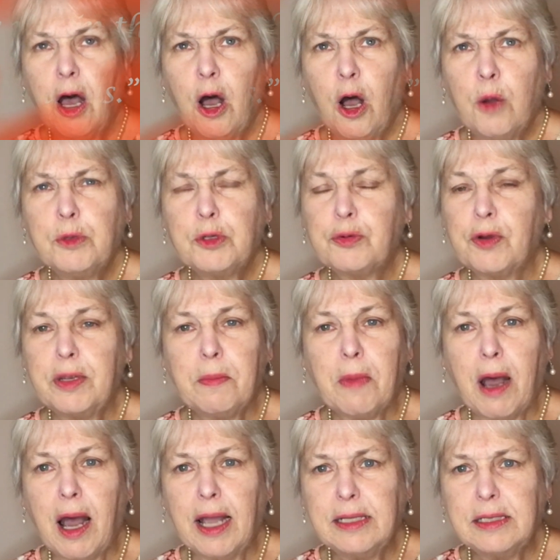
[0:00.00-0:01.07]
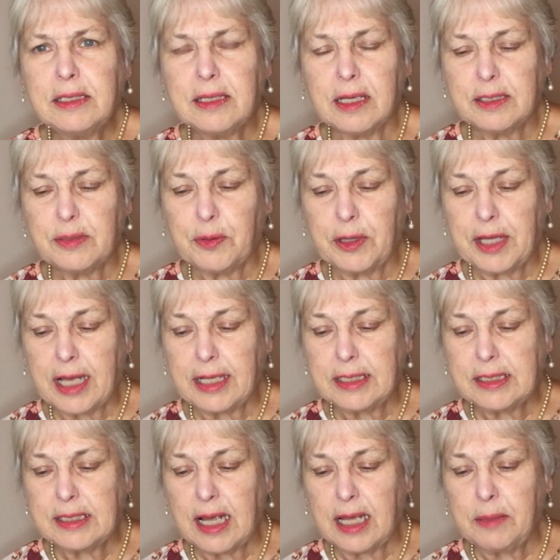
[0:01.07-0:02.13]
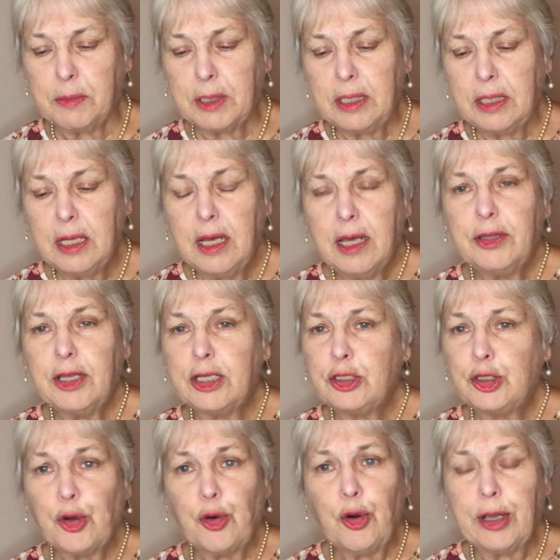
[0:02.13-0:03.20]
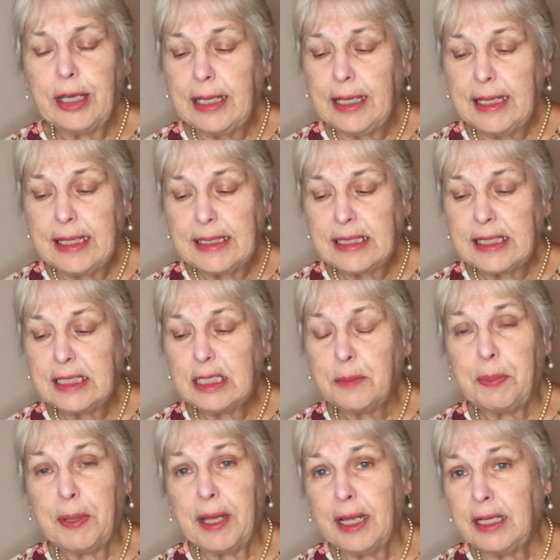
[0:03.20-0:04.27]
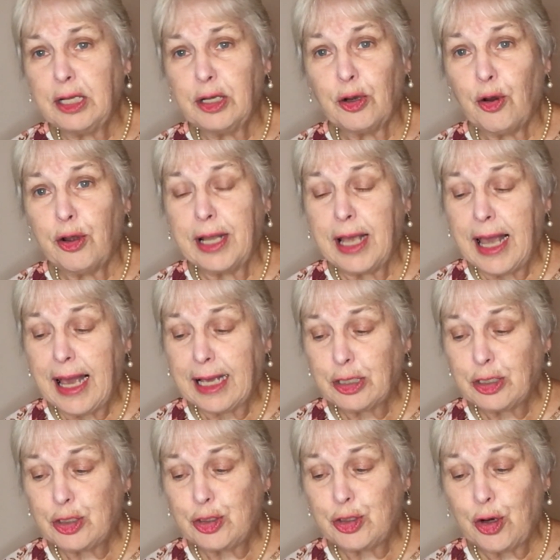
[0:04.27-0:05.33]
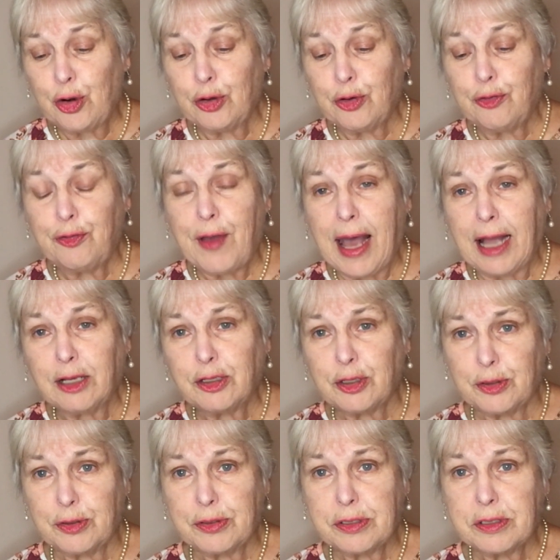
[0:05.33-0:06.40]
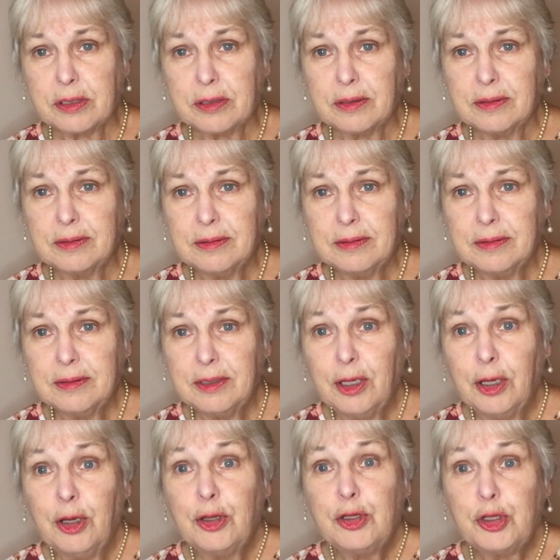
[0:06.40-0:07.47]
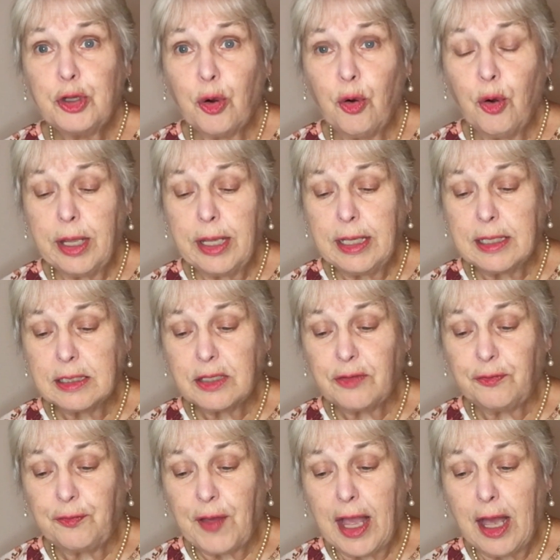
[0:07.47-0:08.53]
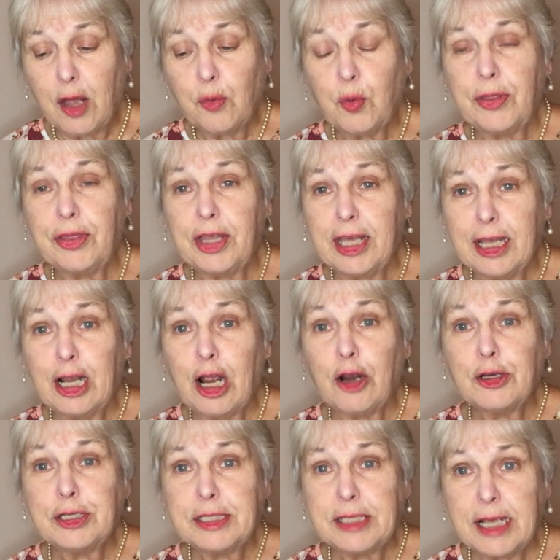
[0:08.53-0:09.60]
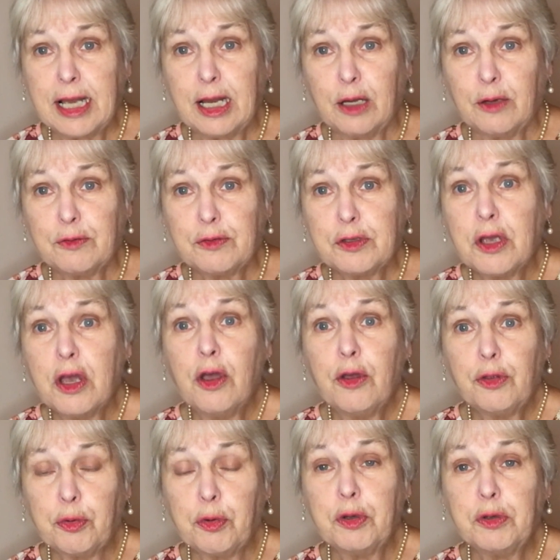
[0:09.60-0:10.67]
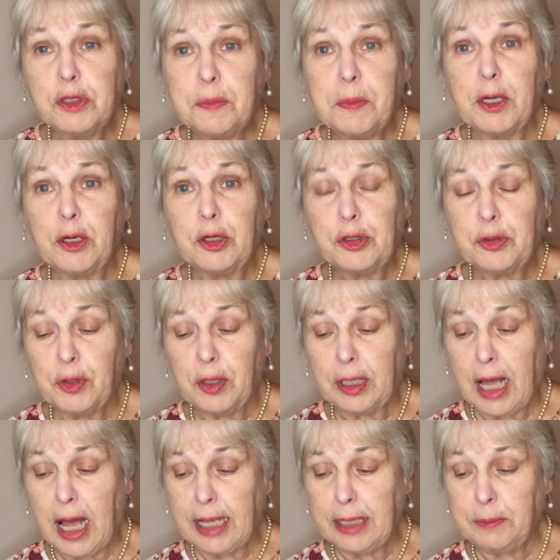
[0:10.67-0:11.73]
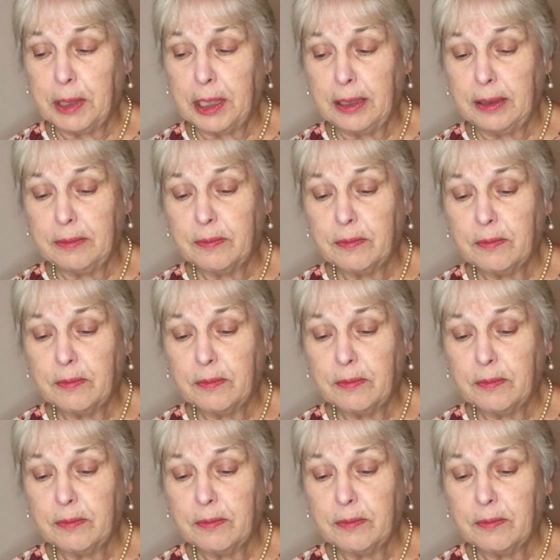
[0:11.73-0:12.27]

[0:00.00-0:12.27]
Holmes reminds us with that statement that joy isn't dependent on external factors. Joy is found within ourselves through spiritual alignment.